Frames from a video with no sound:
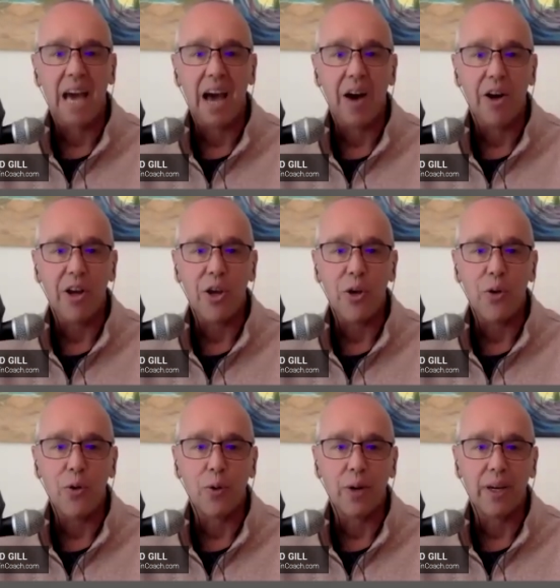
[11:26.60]
how
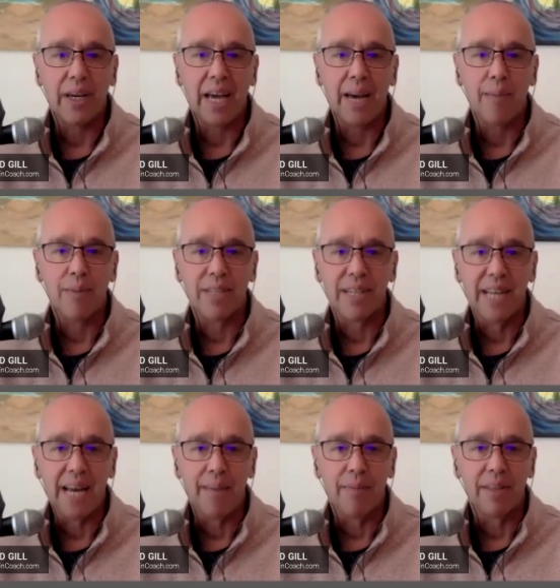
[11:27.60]
you came to
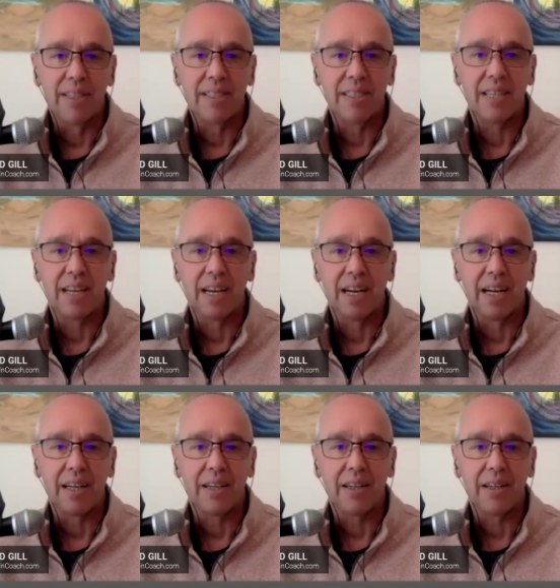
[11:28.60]
name this uh,
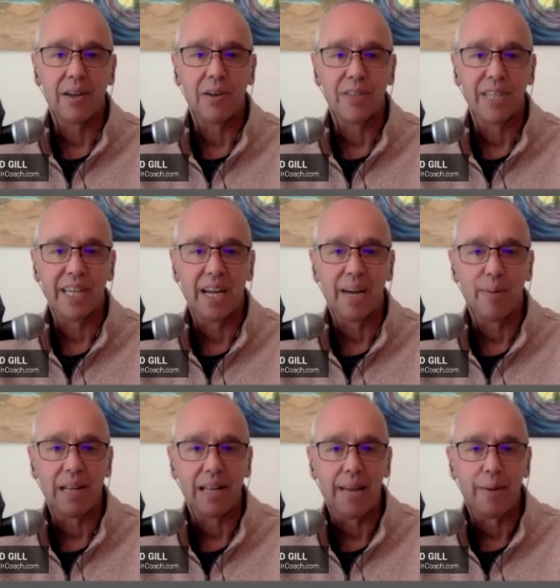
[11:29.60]
coaching
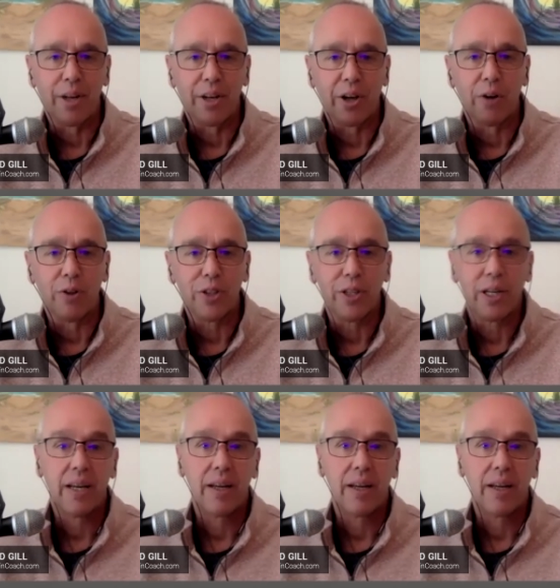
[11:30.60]
company, Laminin Coach.